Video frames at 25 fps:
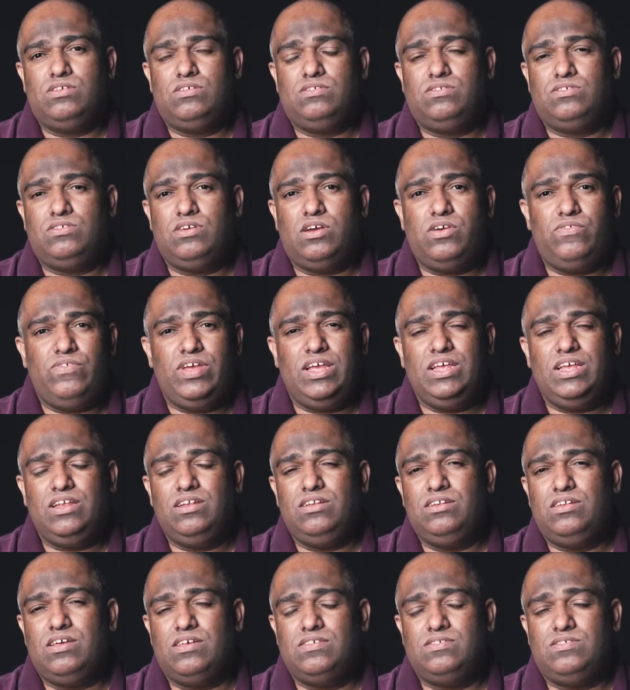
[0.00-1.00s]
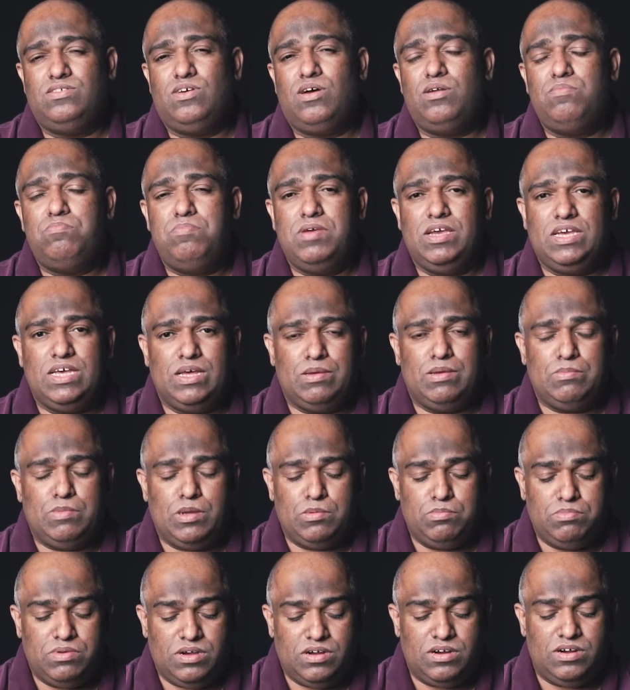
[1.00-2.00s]
Serving does not become a
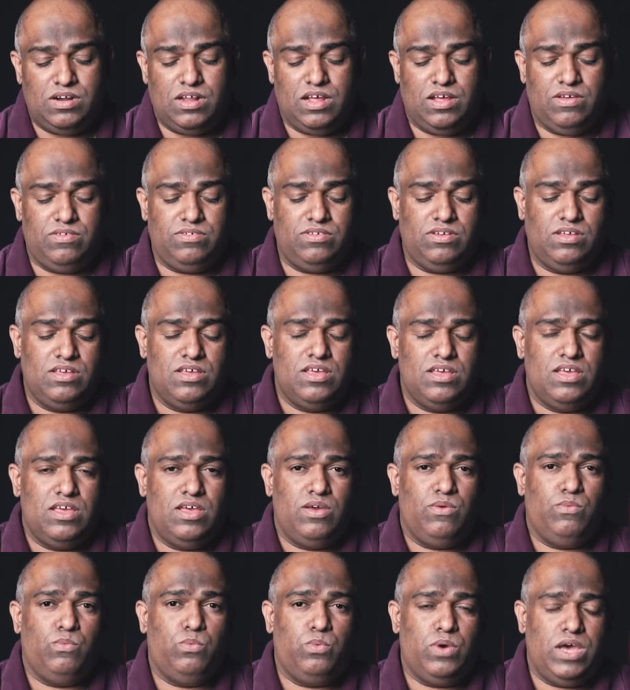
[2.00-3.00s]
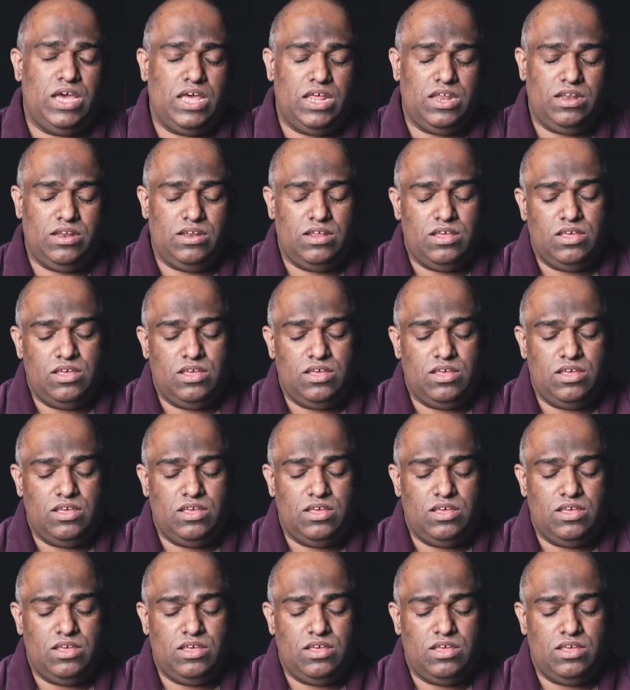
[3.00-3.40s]
burnout when